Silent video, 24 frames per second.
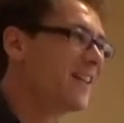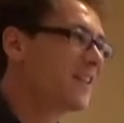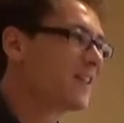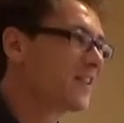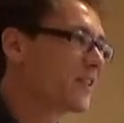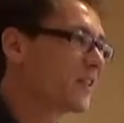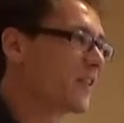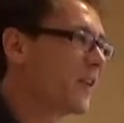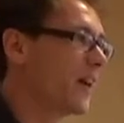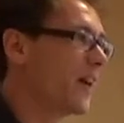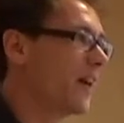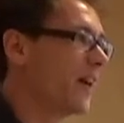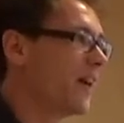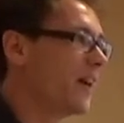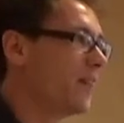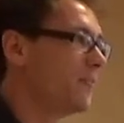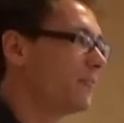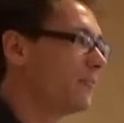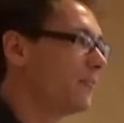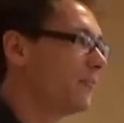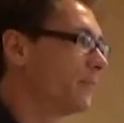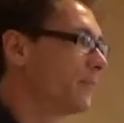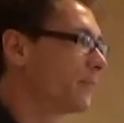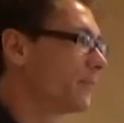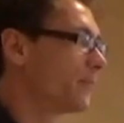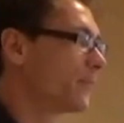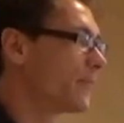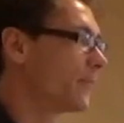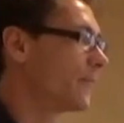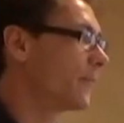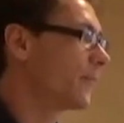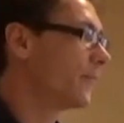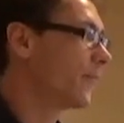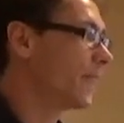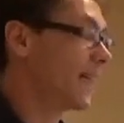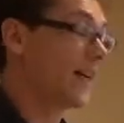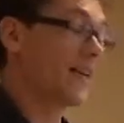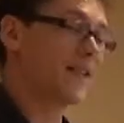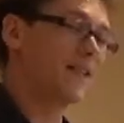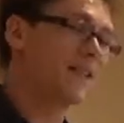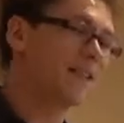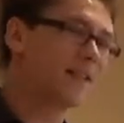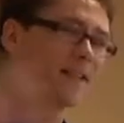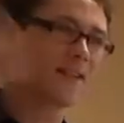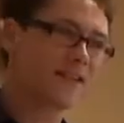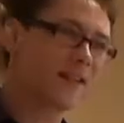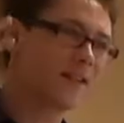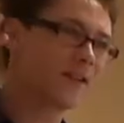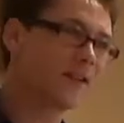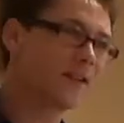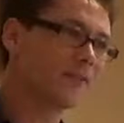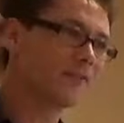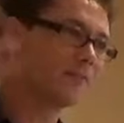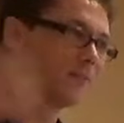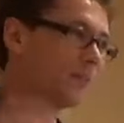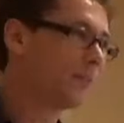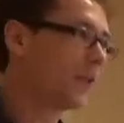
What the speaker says: So, yeah, it's still